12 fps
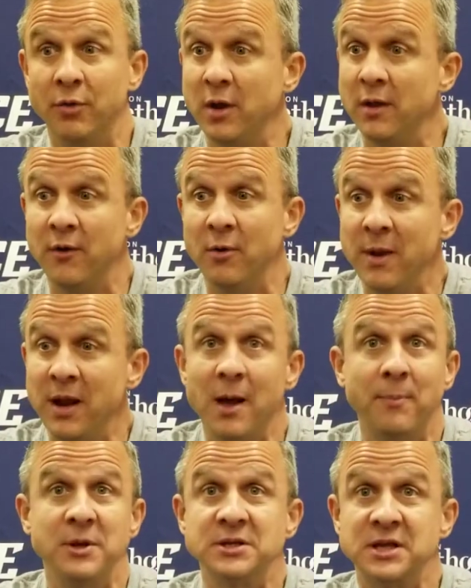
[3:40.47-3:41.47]
There may
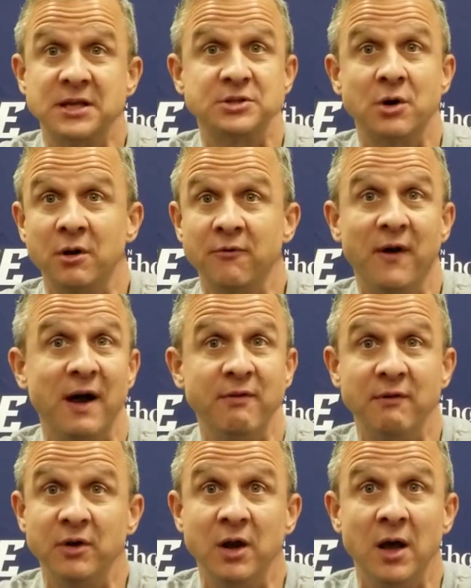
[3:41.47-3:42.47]
not be a set starting five
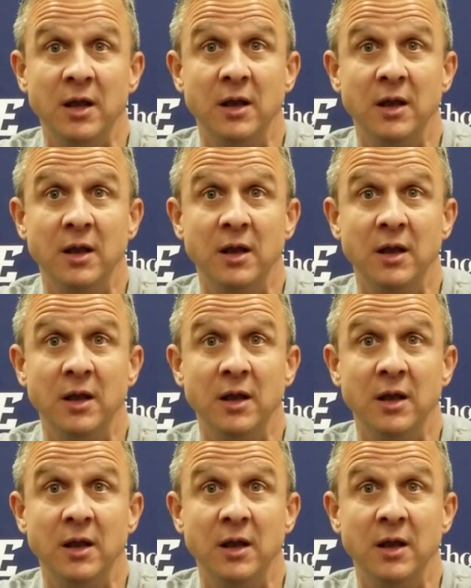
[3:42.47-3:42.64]
every night.